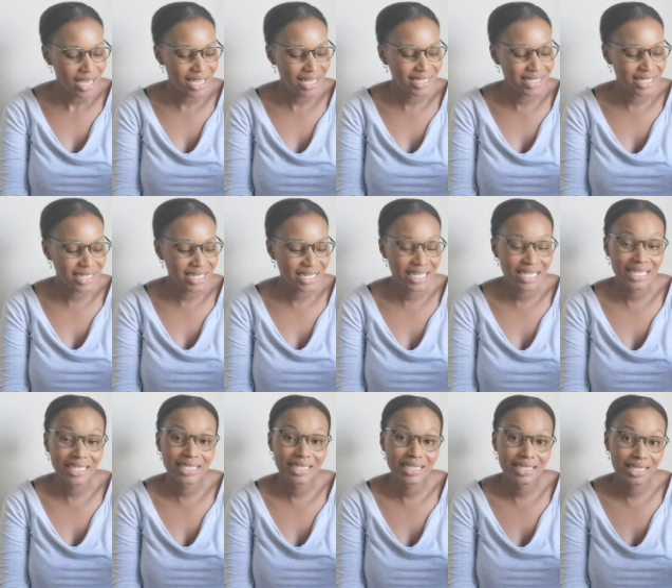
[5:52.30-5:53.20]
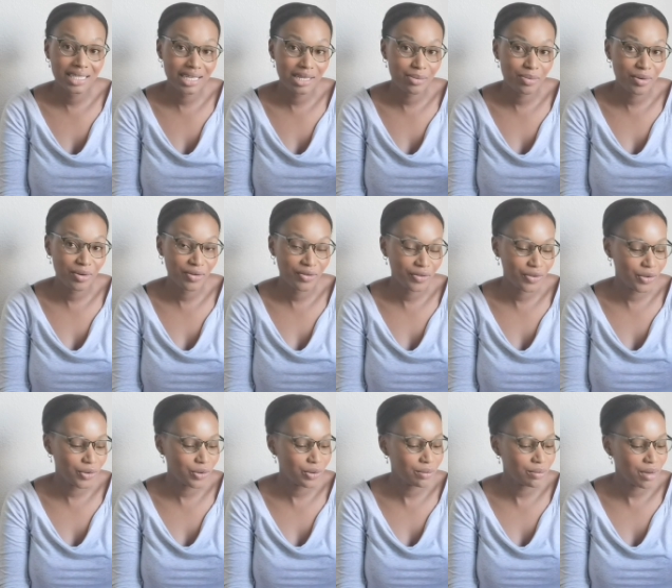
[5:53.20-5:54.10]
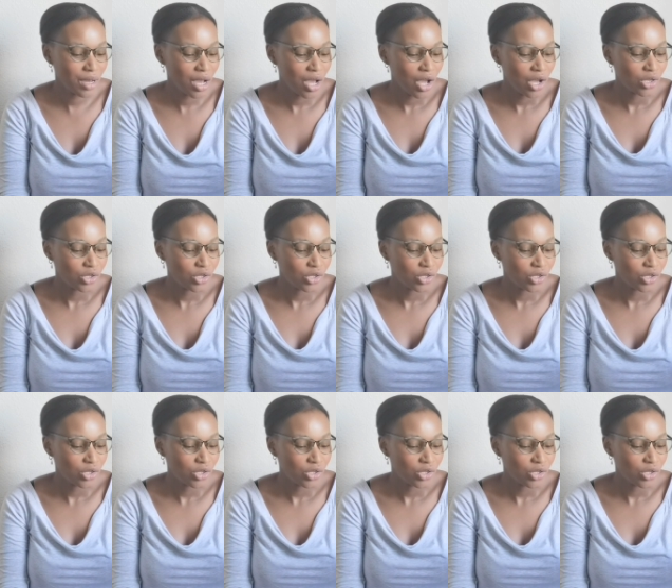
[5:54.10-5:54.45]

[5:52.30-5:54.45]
It's an EDT perfume.